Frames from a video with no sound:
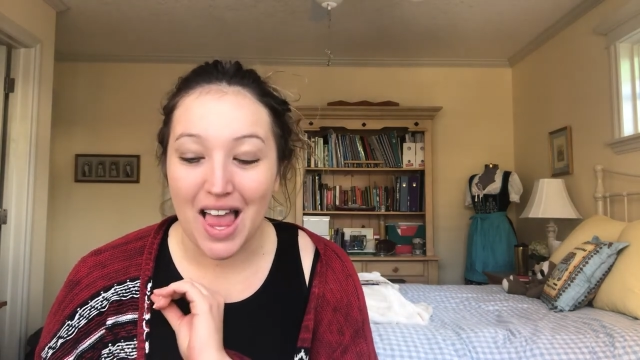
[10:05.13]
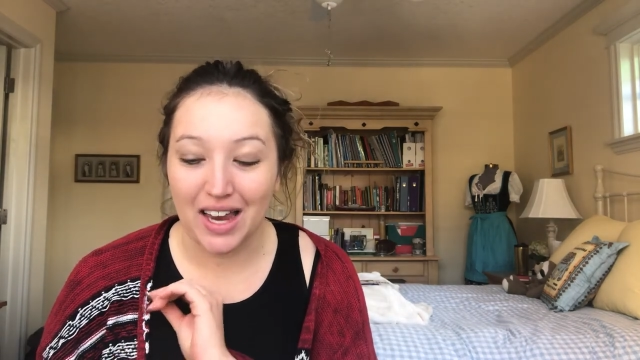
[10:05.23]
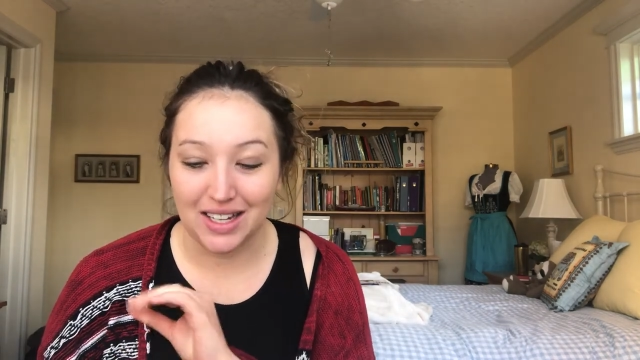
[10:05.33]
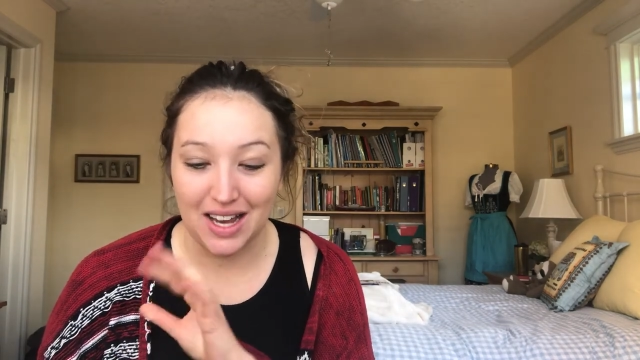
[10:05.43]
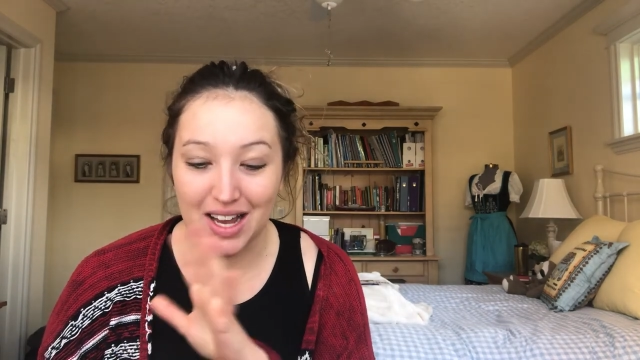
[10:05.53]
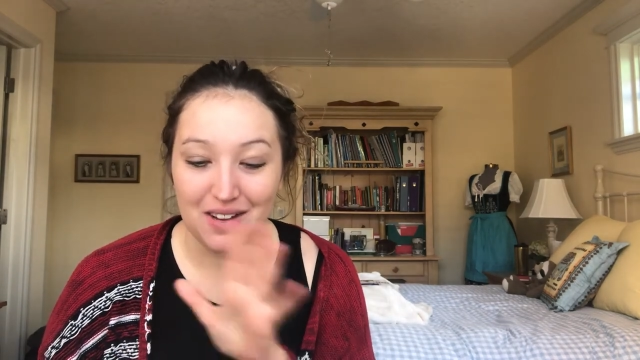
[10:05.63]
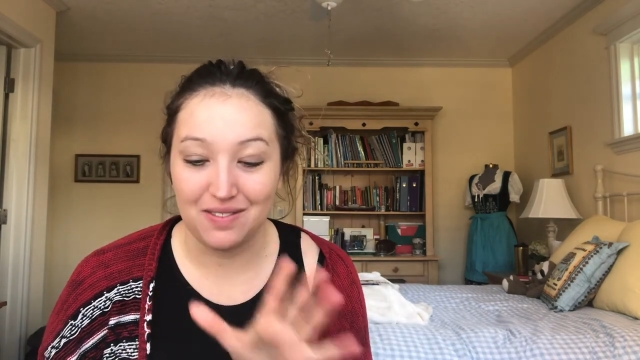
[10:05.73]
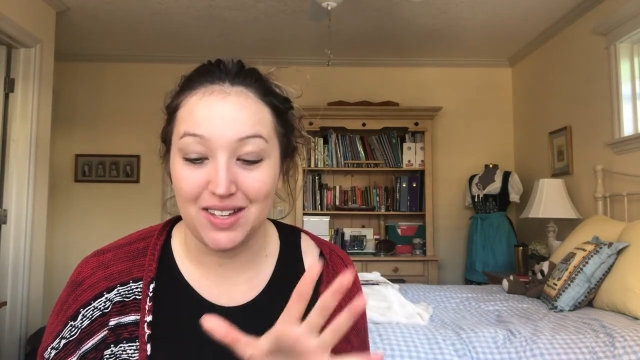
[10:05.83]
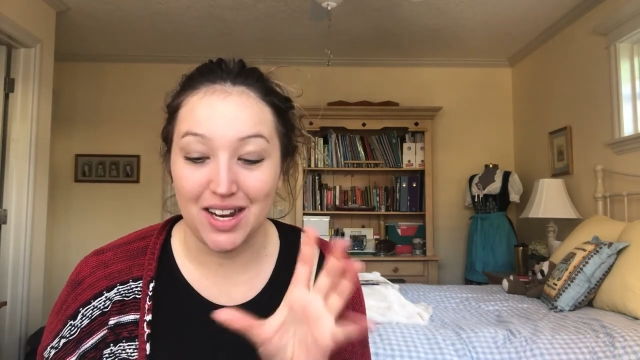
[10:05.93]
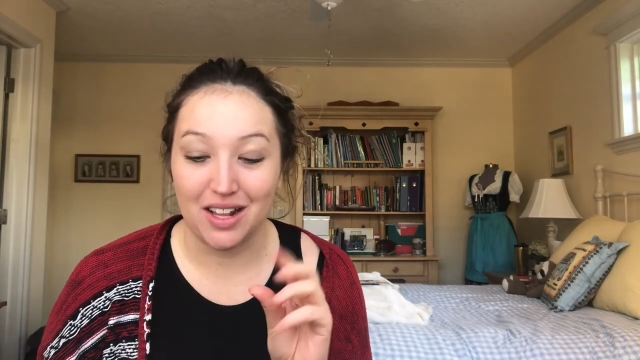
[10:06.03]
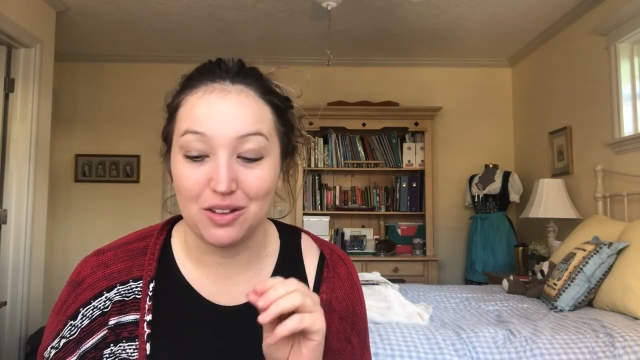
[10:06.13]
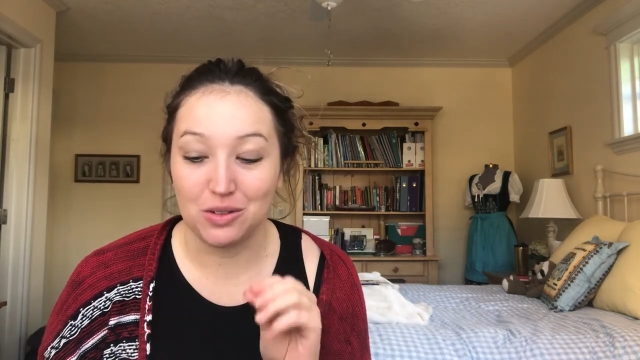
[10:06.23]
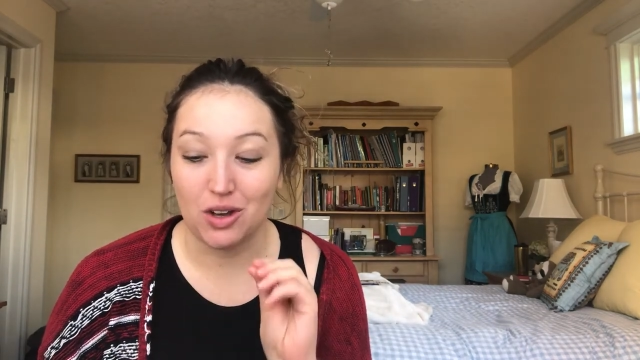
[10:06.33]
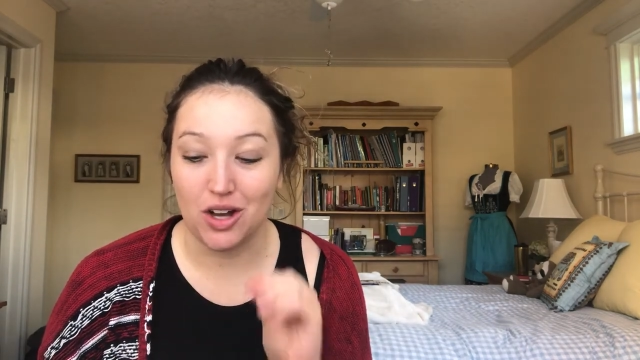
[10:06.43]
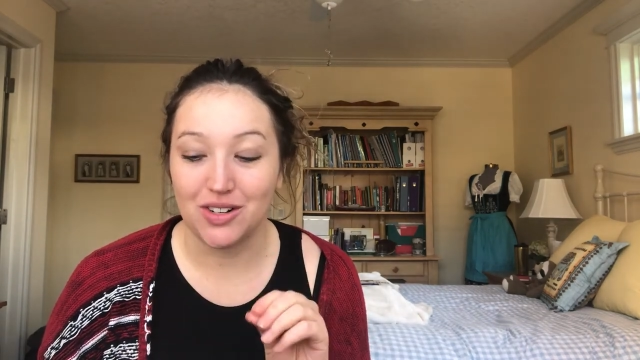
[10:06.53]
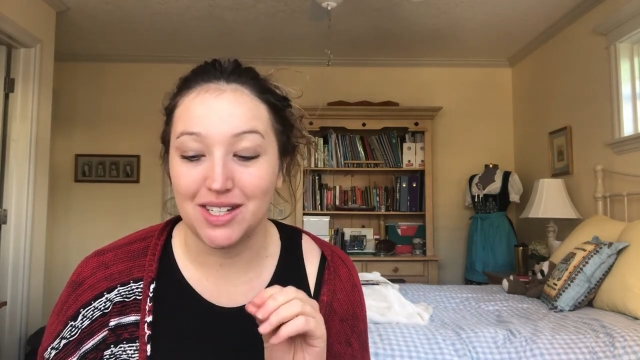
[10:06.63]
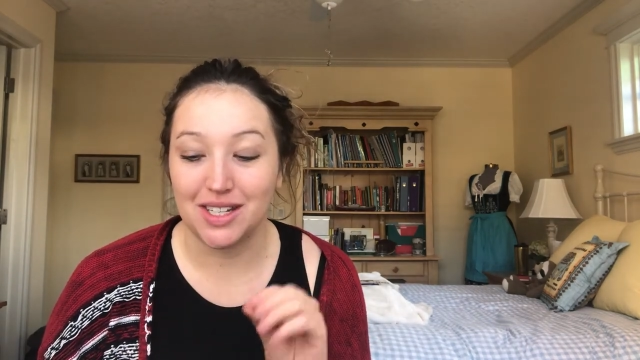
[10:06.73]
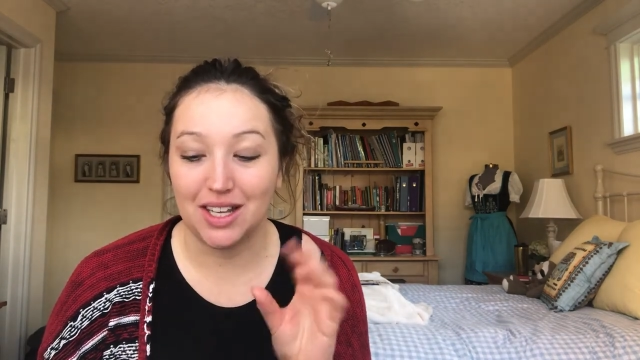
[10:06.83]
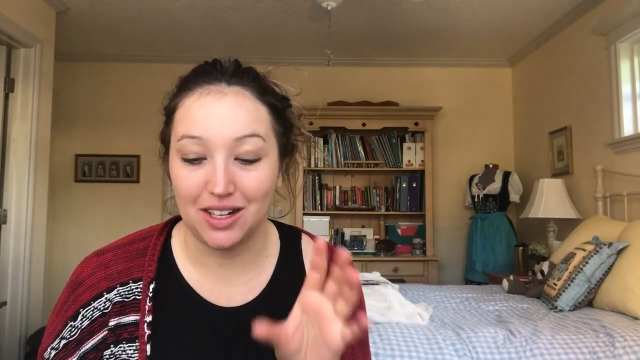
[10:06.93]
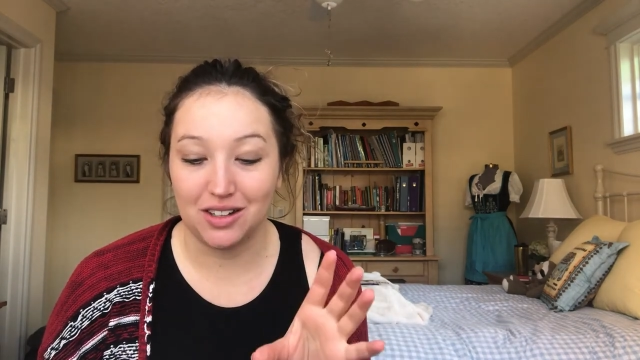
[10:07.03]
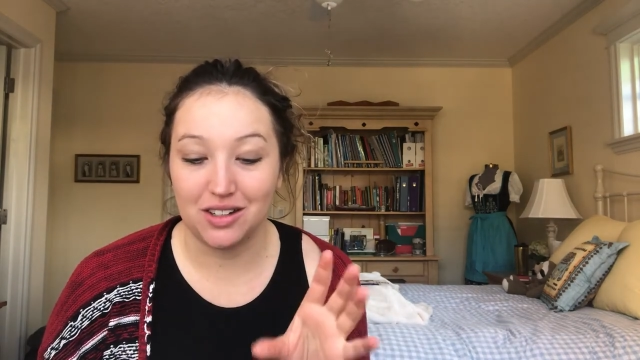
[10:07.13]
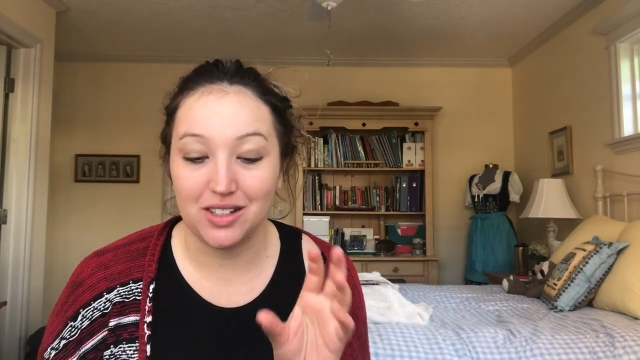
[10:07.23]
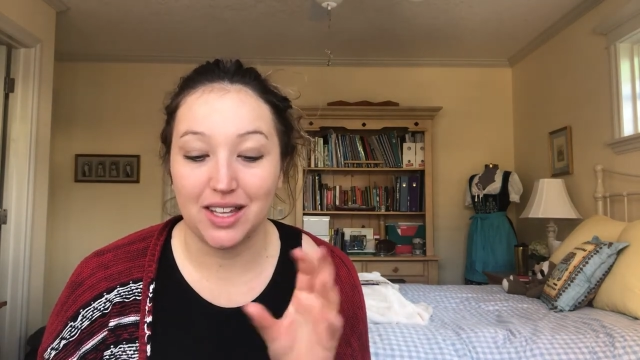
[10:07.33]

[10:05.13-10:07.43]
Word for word: and kind of getting those contrasting characters.